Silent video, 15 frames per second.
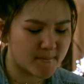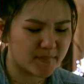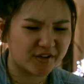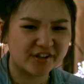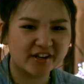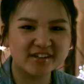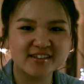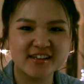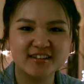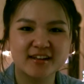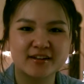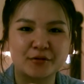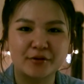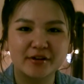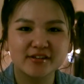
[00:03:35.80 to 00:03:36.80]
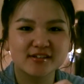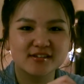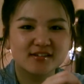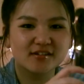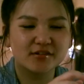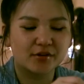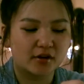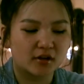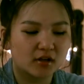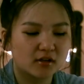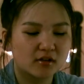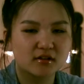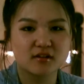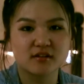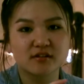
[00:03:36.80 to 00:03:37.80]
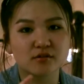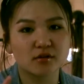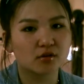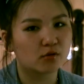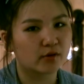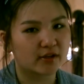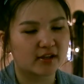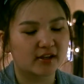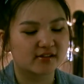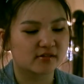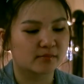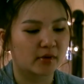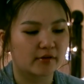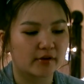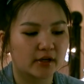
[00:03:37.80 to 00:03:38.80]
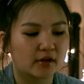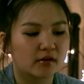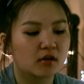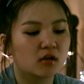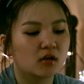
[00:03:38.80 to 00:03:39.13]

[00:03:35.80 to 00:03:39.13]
Do you guys like that noise? Hold on, let's do a quick ASMR right now.